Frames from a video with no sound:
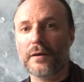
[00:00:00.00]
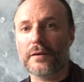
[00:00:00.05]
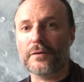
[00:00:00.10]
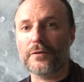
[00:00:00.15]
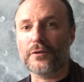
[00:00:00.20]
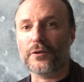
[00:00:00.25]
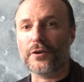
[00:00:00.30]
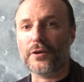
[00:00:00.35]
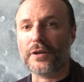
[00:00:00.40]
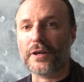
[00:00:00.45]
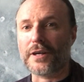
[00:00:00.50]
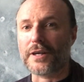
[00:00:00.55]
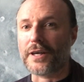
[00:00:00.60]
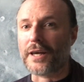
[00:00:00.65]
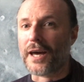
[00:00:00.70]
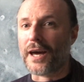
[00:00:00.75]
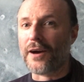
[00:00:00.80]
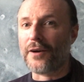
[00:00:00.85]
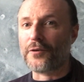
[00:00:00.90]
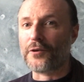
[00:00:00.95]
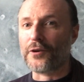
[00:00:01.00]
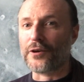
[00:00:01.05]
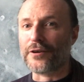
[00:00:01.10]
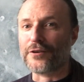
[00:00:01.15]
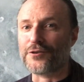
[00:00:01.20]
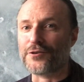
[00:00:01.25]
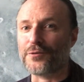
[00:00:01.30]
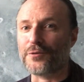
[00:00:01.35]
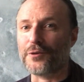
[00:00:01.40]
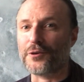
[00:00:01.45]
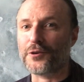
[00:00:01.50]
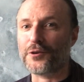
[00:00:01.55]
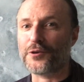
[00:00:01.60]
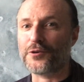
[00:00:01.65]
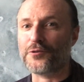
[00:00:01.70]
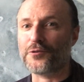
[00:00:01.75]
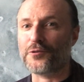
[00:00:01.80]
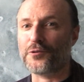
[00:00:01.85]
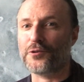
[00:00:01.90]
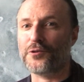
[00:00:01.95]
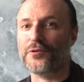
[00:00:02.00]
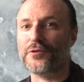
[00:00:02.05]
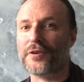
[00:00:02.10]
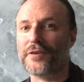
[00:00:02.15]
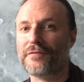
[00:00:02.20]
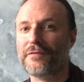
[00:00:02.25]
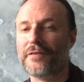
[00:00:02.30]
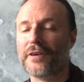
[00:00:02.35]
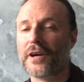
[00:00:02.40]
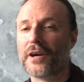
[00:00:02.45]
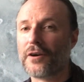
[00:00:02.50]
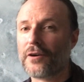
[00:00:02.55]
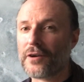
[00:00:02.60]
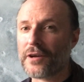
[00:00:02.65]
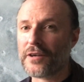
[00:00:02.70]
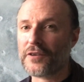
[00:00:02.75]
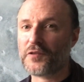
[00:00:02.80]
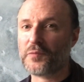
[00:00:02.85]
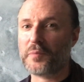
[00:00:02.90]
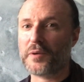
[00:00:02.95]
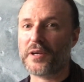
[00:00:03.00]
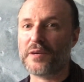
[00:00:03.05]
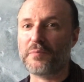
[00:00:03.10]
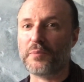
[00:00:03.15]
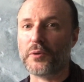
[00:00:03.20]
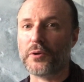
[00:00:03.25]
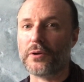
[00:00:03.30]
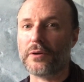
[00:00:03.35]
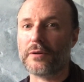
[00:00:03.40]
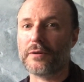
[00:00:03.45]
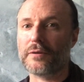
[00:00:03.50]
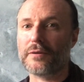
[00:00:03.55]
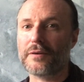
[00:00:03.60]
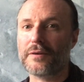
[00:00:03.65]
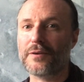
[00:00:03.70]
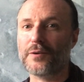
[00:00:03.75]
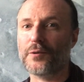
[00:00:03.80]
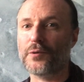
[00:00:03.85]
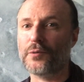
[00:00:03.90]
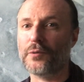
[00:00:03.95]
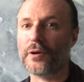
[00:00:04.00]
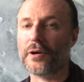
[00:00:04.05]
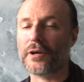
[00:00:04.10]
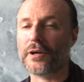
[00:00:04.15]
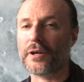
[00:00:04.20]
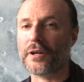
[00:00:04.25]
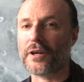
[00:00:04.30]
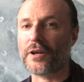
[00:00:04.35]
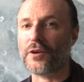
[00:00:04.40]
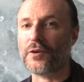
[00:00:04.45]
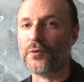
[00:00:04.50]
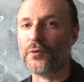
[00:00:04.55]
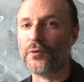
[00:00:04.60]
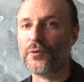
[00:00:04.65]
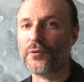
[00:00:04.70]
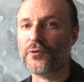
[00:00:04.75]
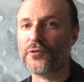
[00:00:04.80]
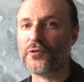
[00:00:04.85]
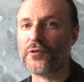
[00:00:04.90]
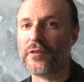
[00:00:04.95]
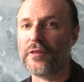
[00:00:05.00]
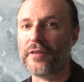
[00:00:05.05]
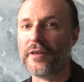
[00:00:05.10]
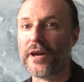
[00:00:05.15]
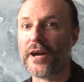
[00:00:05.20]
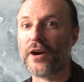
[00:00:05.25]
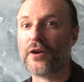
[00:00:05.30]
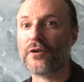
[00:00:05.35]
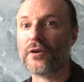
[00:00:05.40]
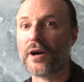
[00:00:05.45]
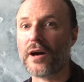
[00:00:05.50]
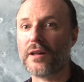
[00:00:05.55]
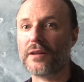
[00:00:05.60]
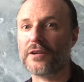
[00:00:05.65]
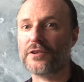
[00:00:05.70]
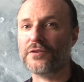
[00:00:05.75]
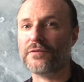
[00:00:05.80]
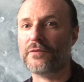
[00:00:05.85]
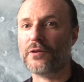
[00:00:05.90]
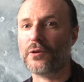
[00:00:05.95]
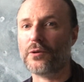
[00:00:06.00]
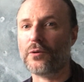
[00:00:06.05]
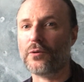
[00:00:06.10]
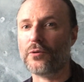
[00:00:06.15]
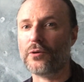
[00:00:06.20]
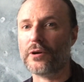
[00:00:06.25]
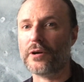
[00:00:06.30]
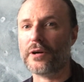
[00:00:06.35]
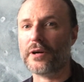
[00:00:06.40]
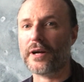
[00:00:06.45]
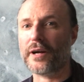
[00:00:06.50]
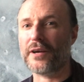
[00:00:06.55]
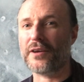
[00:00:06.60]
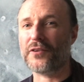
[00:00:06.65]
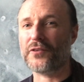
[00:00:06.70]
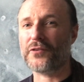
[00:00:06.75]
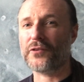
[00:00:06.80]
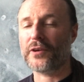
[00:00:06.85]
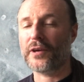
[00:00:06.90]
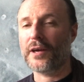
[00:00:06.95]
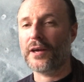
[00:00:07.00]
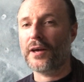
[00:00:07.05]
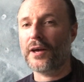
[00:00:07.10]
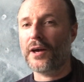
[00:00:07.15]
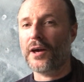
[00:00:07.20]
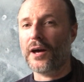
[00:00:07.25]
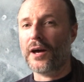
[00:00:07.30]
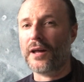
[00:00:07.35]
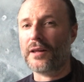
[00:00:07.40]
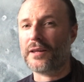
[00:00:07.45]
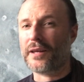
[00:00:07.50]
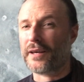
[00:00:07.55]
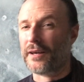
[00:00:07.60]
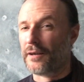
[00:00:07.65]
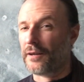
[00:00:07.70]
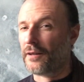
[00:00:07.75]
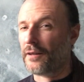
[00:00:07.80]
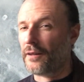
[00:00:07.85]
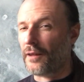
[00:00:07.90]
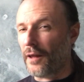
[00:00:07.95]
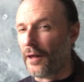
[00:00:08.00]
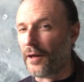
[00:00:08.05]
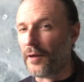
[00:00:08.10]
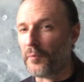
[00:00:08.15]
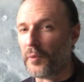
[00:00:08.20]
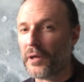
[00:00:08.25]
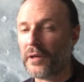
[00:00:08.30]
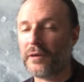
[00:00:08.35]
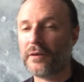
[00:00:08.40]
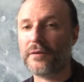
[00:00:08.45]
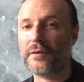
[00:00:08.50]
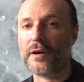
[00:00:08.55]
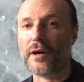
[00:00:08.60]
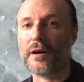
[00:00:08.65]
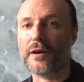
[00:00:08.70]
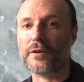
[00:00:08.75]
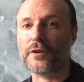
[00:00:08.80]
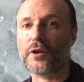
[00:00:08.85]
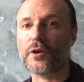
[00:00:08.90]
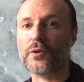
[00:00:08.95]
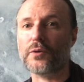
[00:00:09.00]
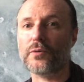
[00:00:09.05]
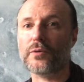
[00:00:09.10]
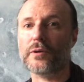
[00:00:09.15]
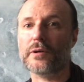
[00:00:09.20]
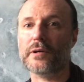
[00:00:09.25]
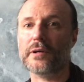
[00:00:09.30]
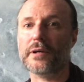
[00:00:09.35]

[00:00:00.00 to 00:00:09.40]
You're going to encounter, as you learn Druidry, various people who are going to use their knowledge of the lore as like a club on you.